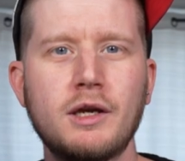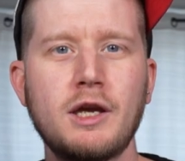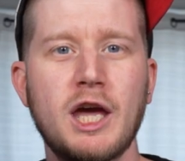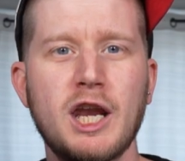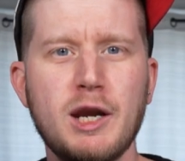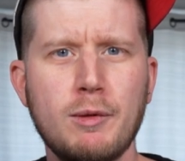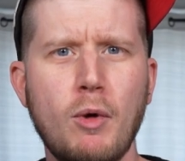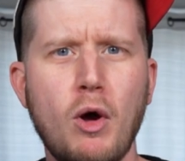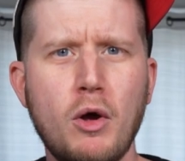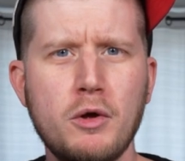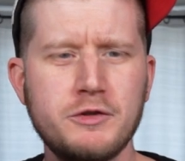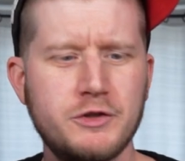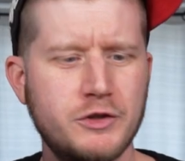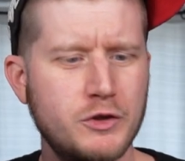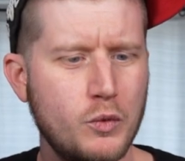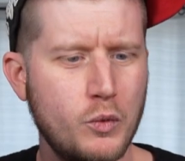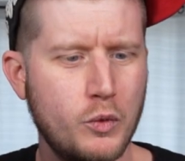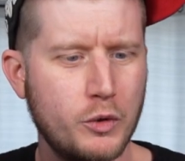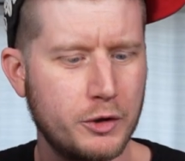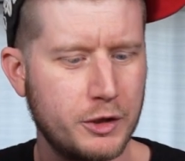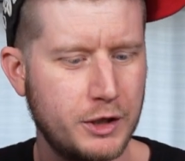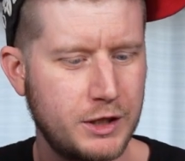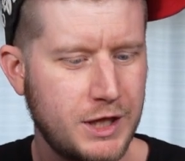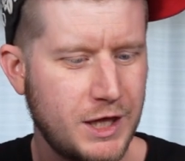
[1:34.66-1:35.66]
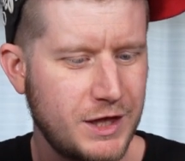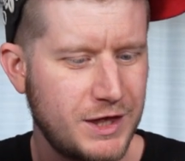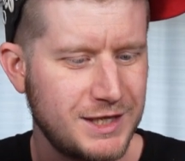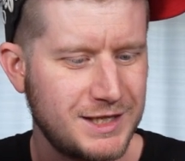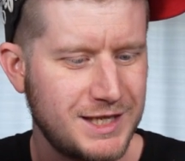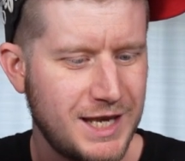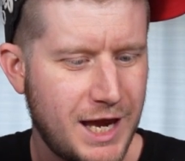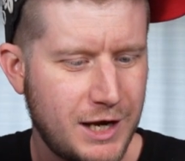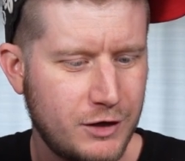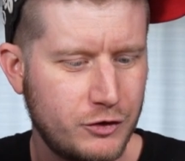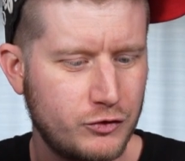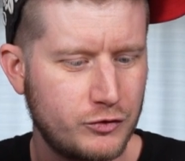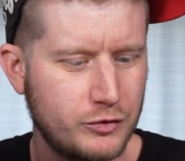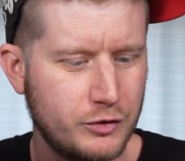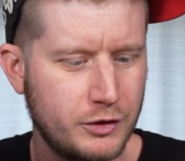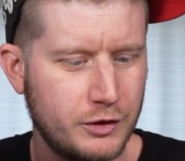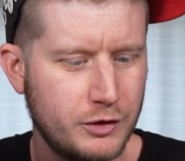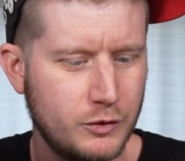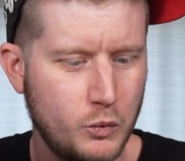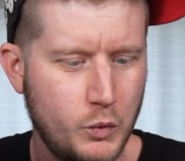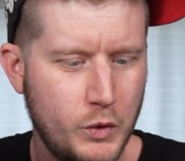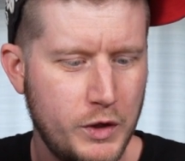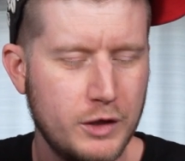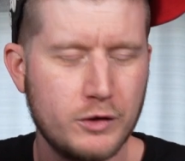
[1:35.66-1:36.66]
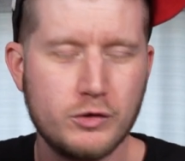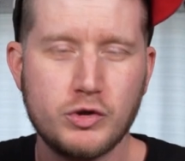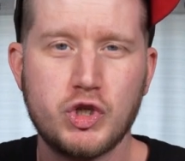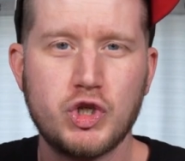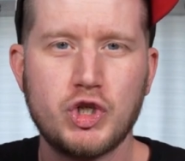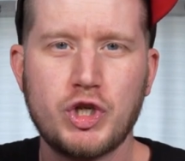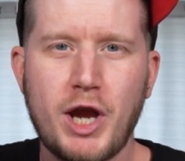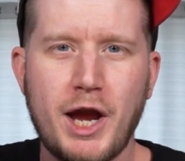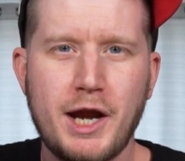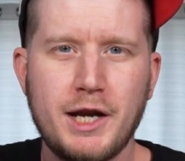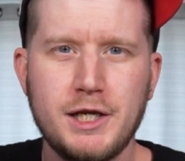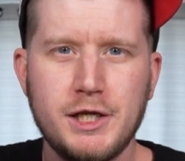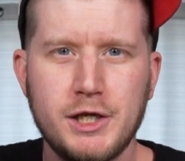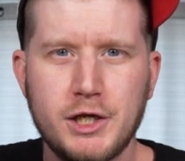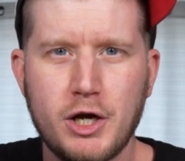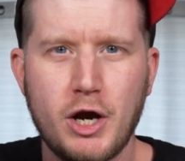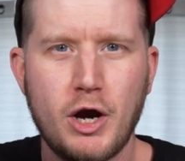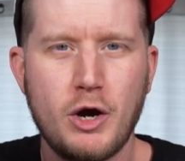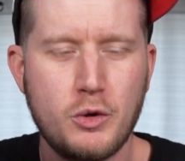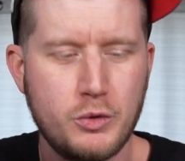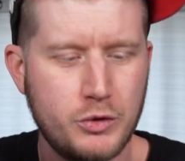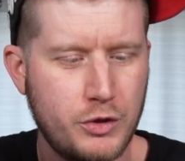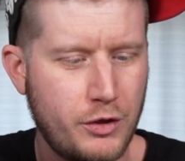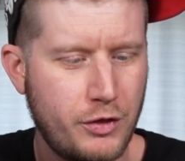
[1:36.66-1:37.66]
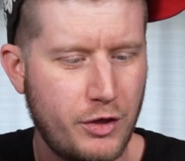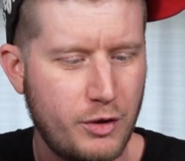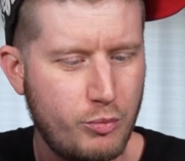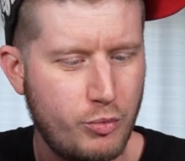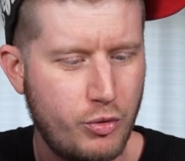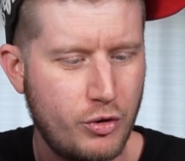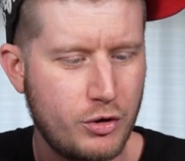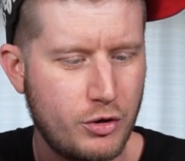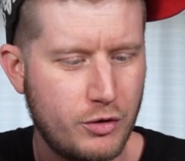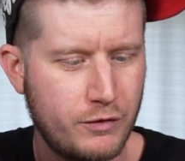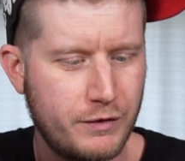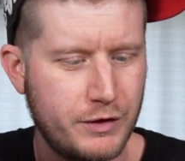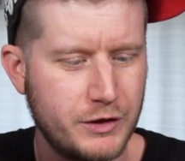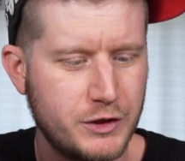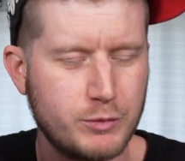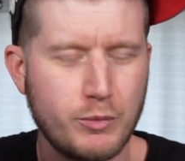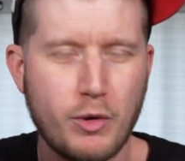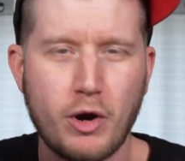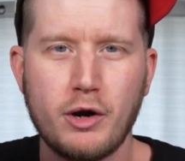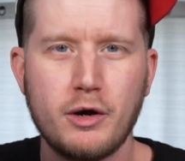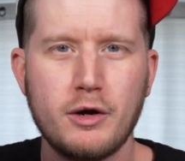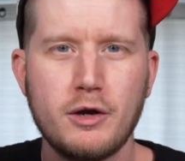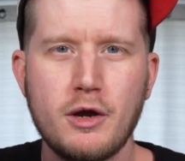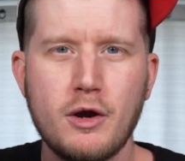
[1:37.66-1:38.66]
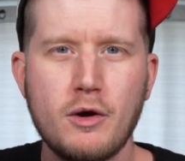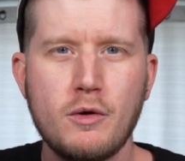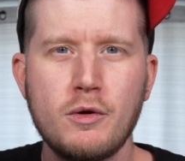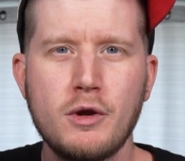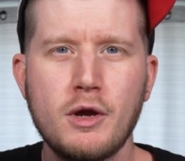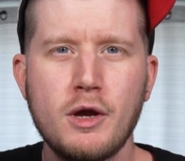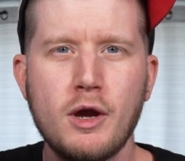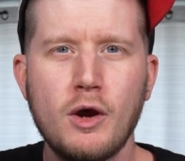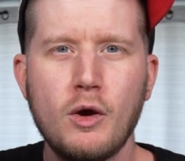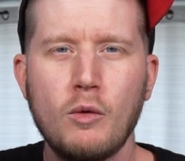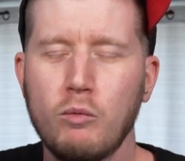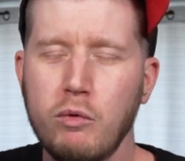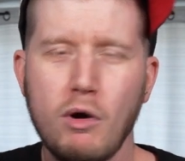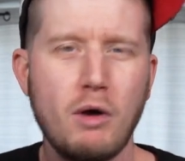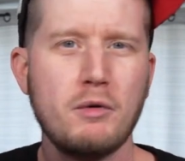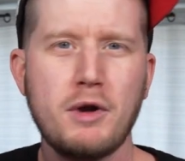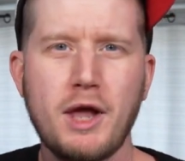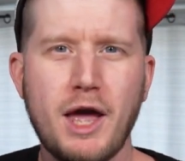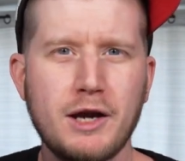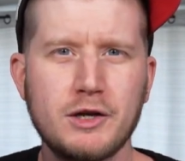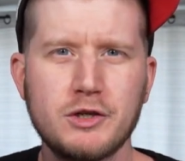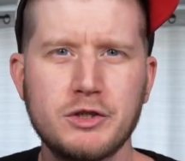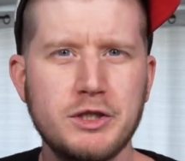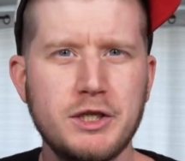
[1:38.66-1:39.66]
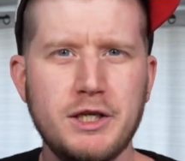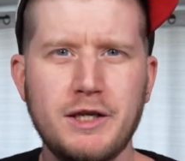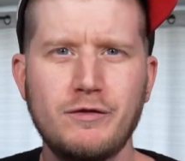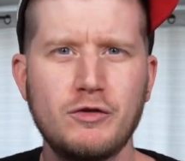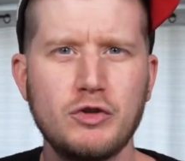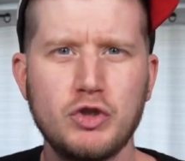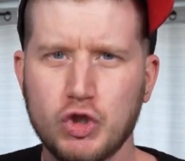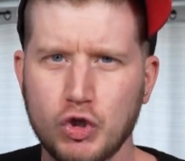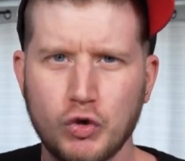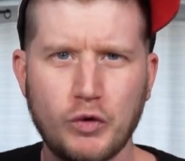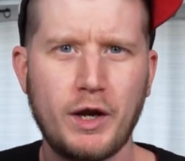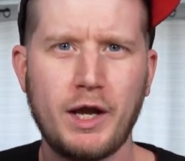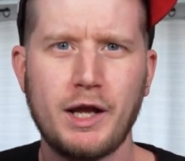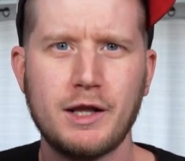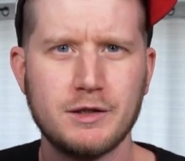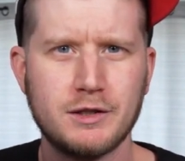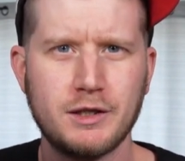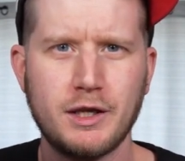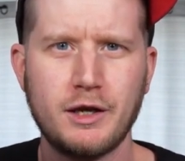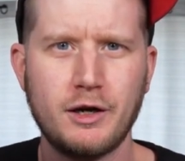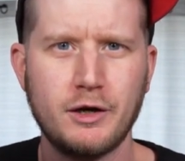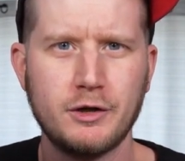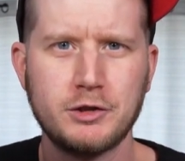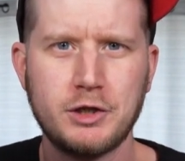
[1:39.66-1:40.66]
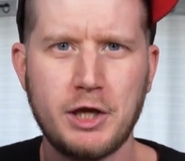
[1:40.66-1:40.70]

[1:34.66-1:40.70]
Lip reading: And I'm also worried that this extra weird shiny coat that they put over this Mario won't actually even translate on